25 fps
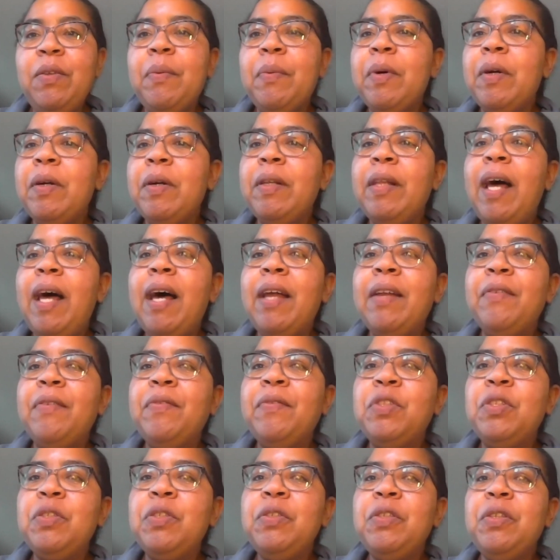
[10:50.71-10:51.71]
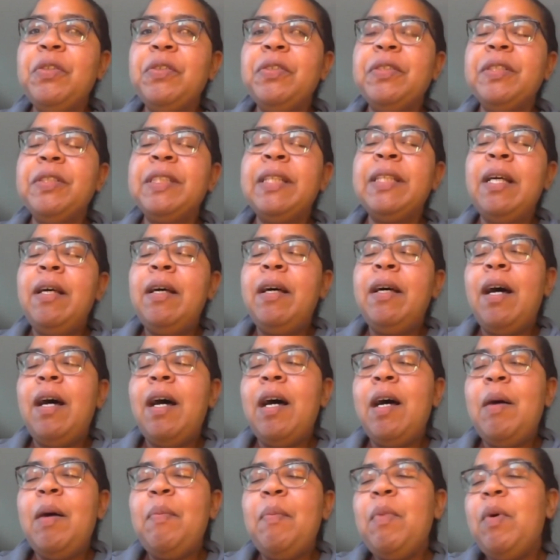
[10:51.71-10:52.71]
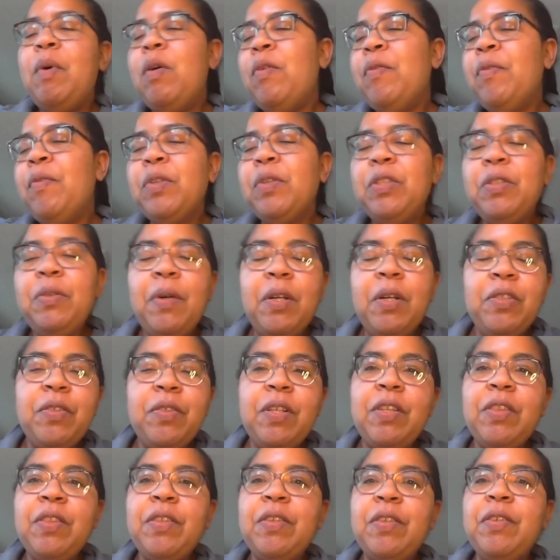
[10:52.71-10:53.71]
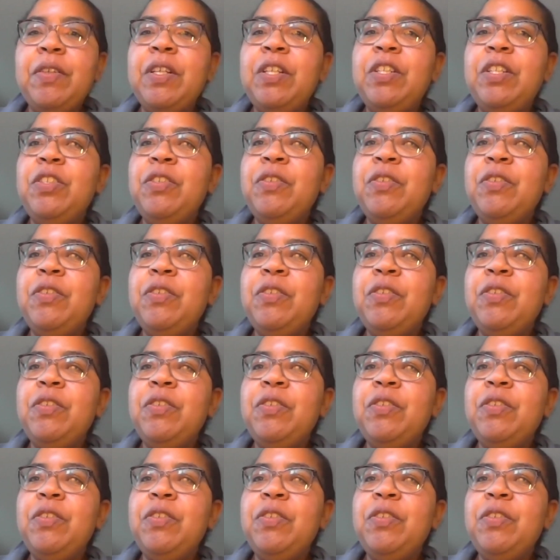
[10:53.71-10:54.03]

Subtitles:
There were a lot of juniors, over 230